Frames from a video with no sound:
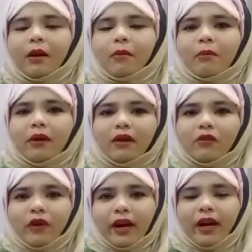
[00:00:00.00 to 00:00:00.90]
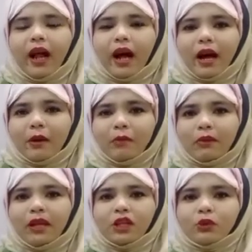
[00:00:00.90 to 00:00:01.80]
When I
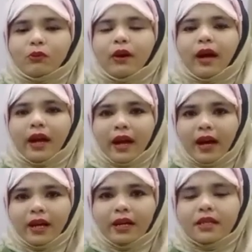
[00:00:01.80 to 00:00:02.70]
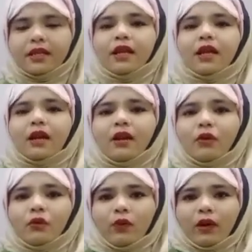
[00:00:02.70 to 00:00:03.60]
meet my hands
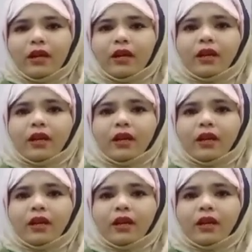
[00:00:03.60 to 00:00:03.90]
with